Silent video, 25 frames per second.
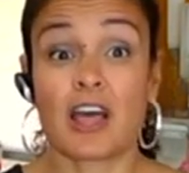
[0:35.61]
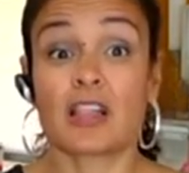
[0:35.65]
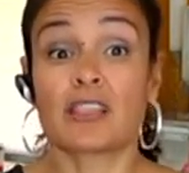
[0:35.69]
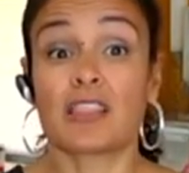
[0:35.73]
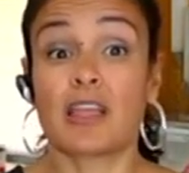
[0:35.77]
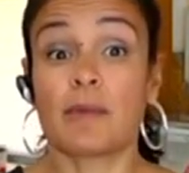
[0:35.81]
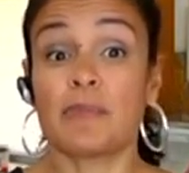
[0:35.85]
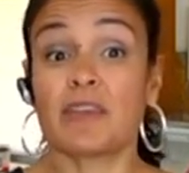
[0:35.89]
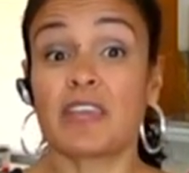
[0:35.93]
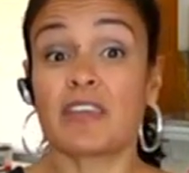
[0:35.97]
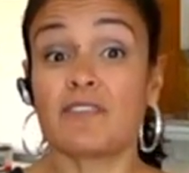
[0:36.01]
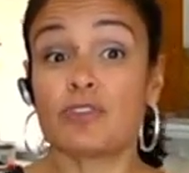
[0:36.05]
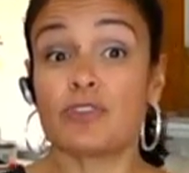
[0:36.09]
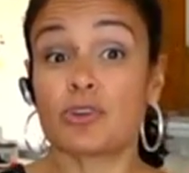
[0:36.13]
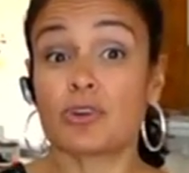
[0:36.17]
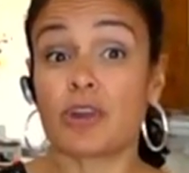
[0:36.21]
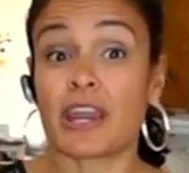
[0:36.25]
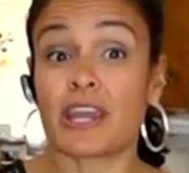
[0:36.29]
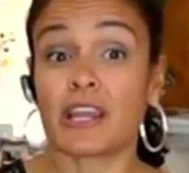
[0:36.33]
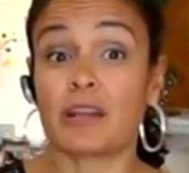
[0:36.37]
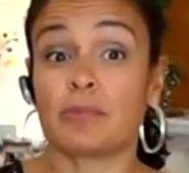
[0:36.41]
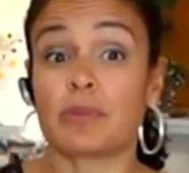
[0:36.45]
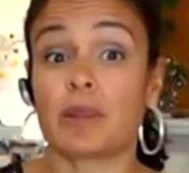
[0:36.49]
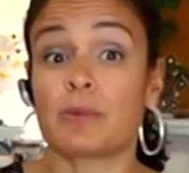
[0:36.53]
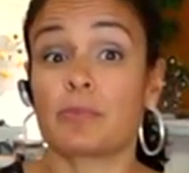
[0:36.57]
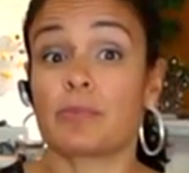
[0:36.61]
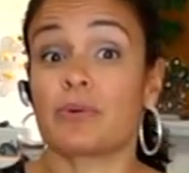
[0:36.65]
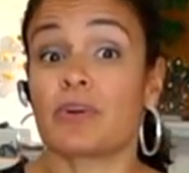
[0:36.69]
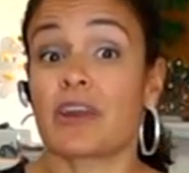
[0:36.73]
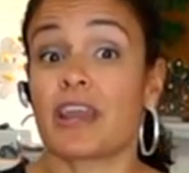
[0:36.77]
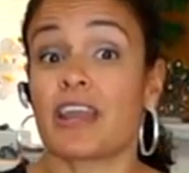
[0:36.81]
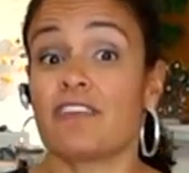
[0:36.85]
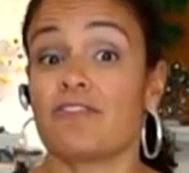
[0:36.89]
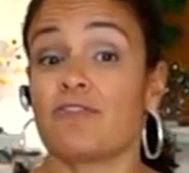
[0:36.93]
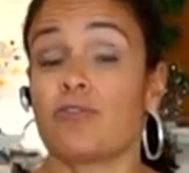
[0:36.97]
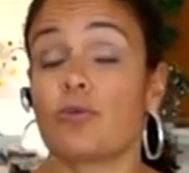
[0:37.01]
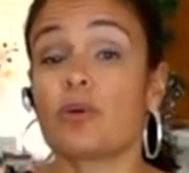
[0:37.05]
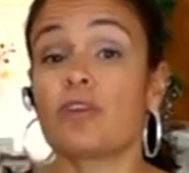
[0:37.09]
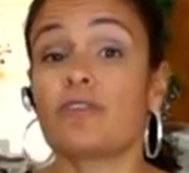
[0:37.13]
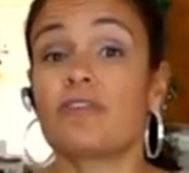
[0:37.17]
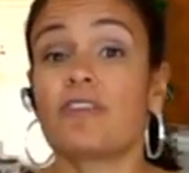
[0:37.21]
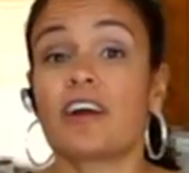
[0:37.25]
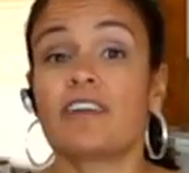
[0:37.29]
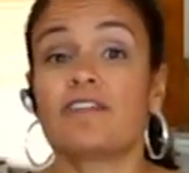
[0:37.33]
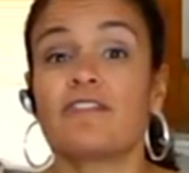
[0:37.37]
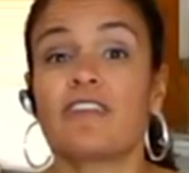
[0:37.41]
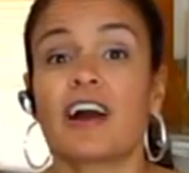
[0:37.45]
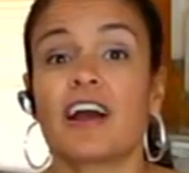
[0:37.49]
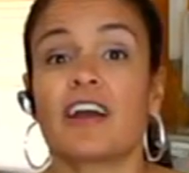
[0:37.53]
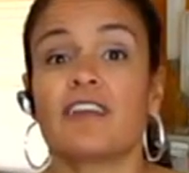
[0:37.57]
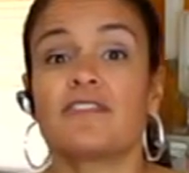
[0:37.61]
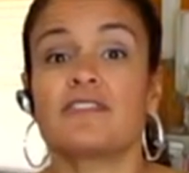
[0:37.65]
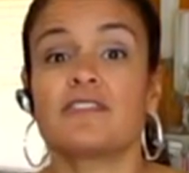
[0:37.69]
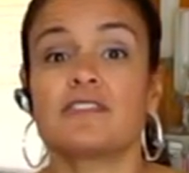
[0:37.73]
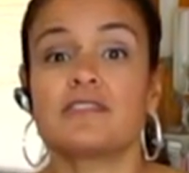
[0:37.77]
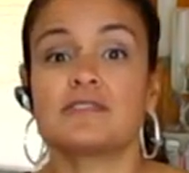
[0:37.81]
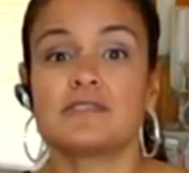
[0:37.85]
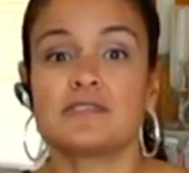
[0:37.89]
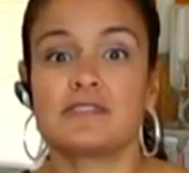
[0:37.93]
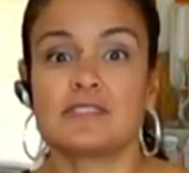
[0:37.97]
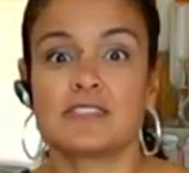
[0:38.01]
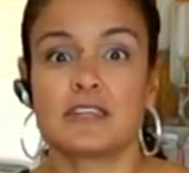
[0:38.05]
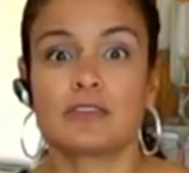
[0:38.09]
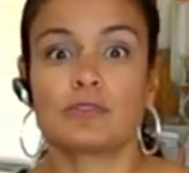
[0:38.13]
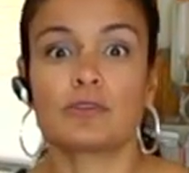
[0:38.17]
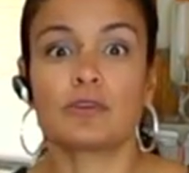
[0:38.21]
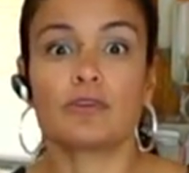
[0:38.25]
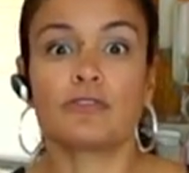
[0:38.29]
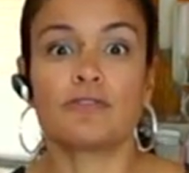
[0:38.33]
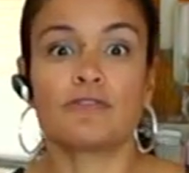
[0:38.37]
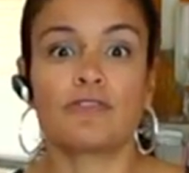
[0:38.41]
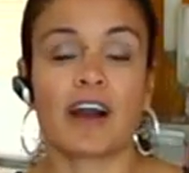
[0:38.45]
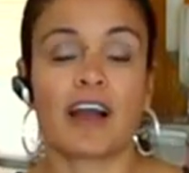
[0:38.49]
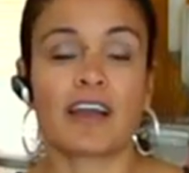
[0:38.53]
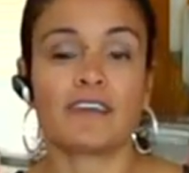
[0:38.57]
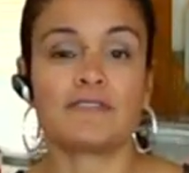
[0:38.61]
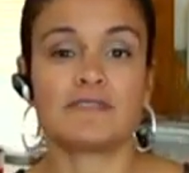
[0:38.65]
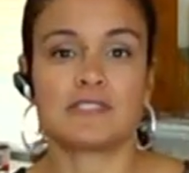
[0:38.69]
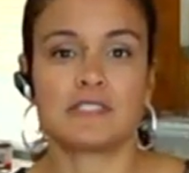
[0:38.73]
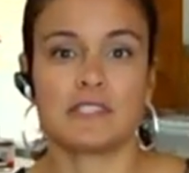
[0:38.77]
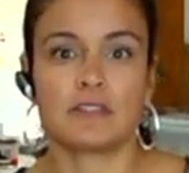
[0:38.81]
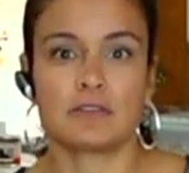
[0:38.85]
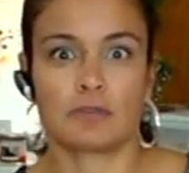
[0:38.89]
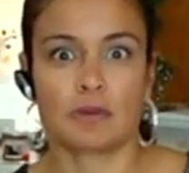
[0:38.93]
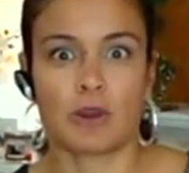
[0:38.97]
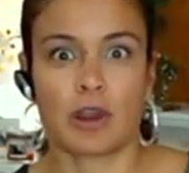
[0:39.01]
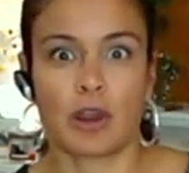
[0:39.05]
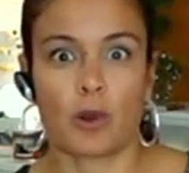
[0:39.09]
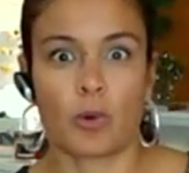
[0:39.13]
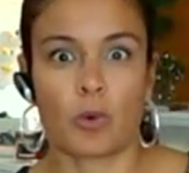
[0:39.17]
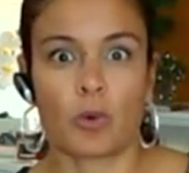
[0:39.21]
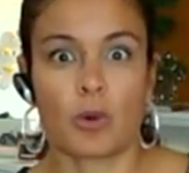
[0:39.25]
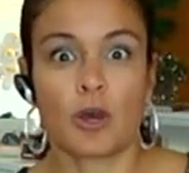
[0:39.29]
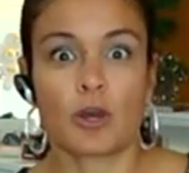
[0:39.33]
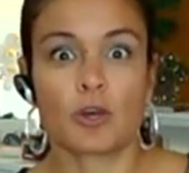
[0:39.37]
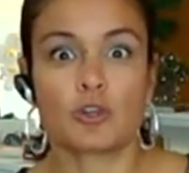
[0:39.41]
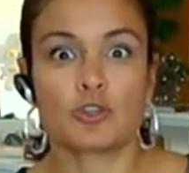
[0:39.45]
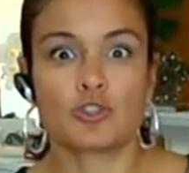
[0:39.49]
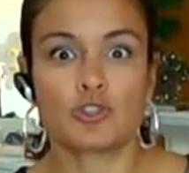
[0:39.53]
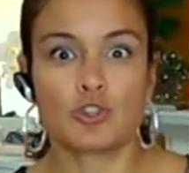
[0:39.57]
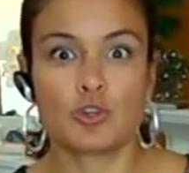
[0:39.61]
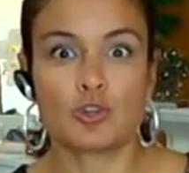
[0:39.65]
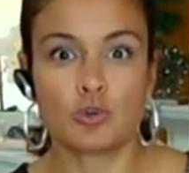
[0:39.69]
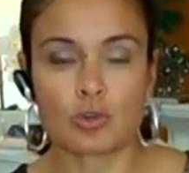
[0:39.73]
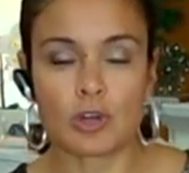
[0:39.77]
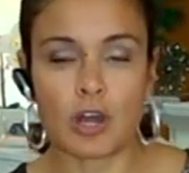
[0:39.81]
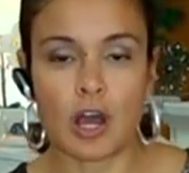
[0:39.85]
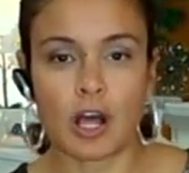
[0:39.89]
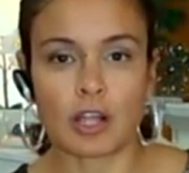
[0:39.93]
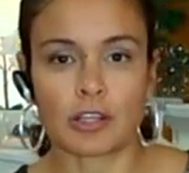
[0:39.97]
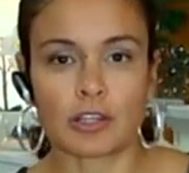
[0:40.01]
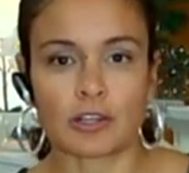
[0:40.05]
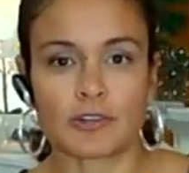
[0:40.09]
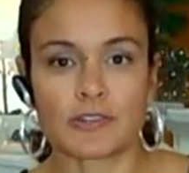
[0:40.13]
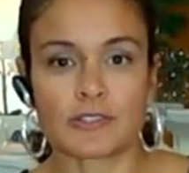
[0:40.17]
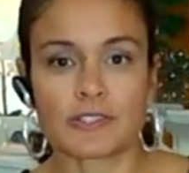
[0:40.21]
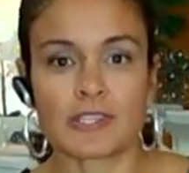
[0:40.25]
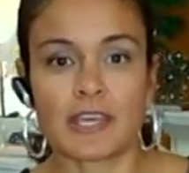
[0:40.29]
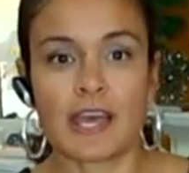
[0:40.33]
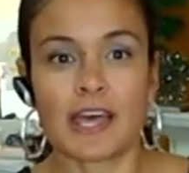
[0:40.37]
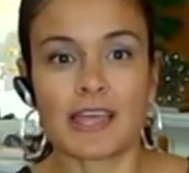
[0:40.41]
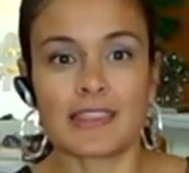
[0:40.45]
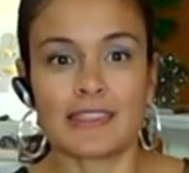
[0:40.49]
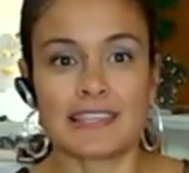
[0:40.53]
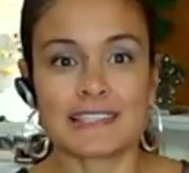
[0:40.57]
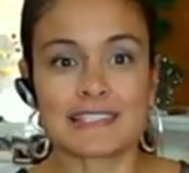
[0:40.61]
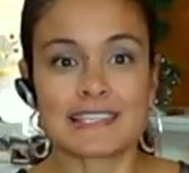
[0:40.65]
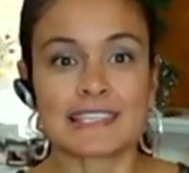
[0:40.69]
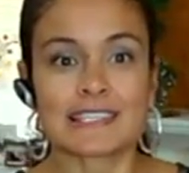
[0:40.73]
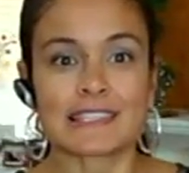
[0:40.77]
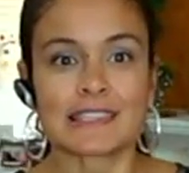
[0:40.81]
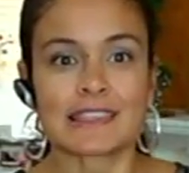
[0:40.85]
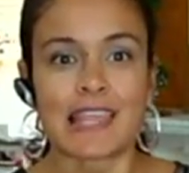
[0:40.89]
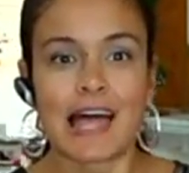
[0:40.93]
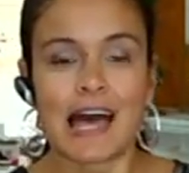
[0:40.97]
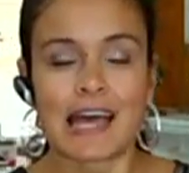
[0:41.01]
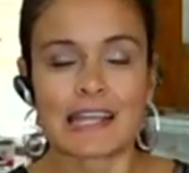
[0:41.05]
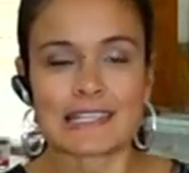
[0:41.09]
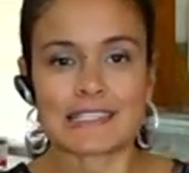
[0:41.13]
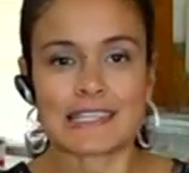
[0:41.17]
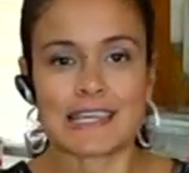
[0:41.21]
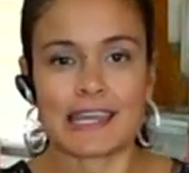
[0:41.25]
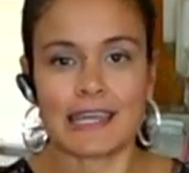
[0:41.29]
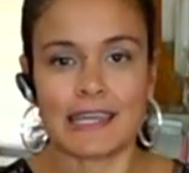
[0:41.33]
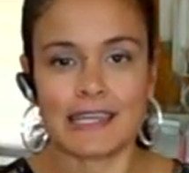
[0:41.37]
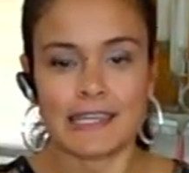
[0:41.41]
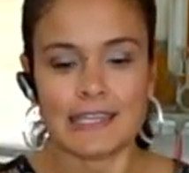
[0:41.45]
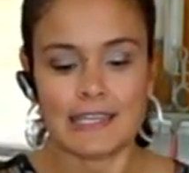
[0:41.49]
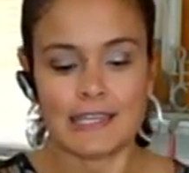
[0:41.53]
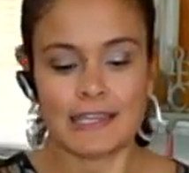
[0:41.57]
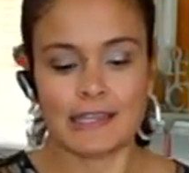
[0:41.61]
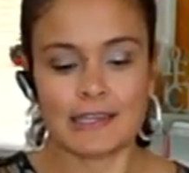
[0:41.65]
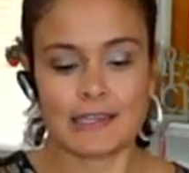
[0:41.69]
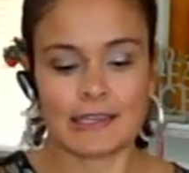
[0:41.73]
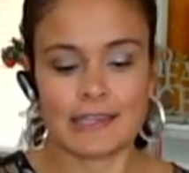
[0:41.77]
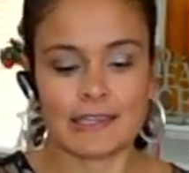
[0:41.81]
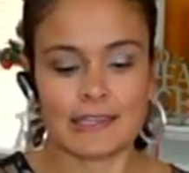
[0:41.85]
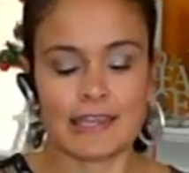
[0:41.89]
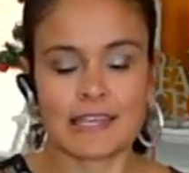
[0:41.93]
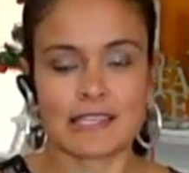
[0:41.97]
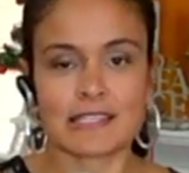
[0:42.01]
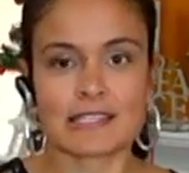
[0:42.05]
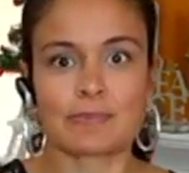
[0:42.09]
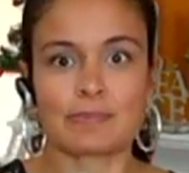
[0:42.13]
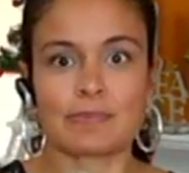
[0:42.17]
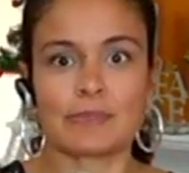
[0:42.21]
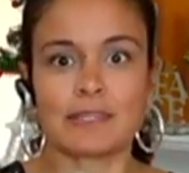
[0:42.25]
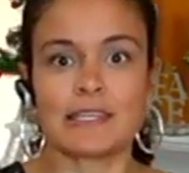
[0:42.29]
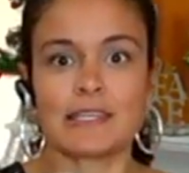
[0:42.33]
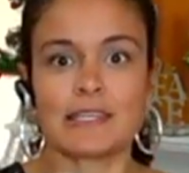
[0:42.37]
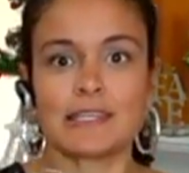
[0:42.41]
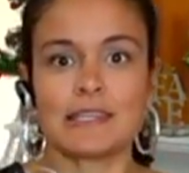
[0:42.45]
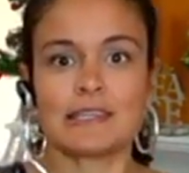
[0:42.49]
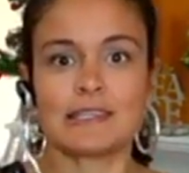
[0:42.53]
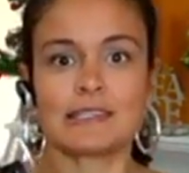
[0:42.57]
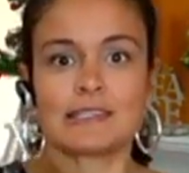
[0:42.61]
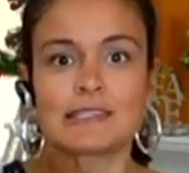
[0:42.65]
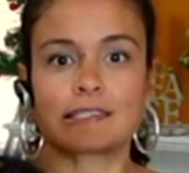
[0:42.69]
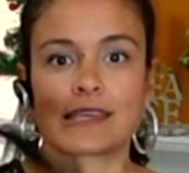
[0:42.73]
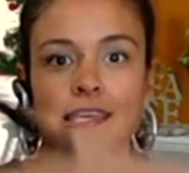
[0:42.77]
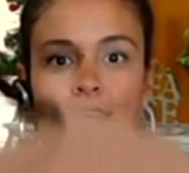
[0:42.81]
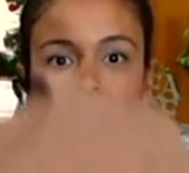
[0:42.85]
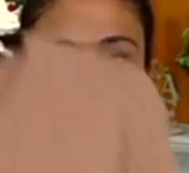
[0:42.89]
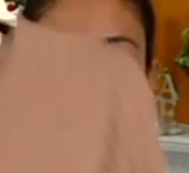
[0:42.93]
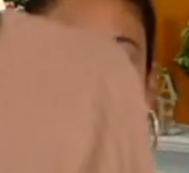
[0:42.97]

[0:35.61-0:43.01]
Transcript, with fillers: Let me give you your item number, A four five five zero five zero. Two colors. This is latte. Yes, please.